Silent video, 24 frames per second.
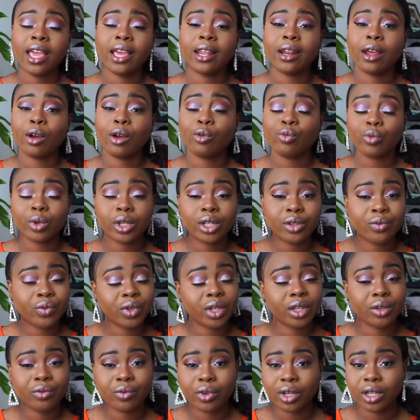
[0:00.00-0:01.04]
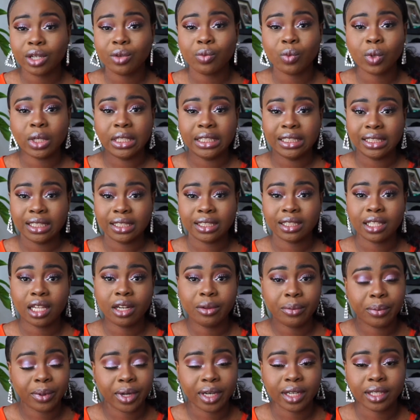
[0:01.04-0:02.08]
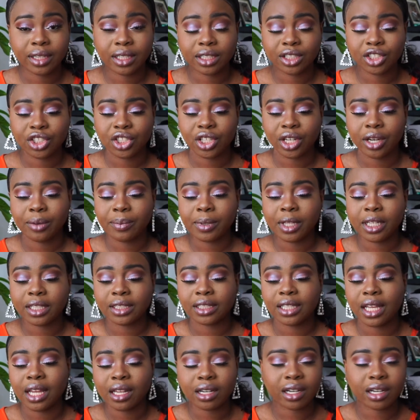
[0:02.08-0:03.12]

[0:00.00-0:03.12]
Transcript: And I really, really, really wanted to celebrate this year, because I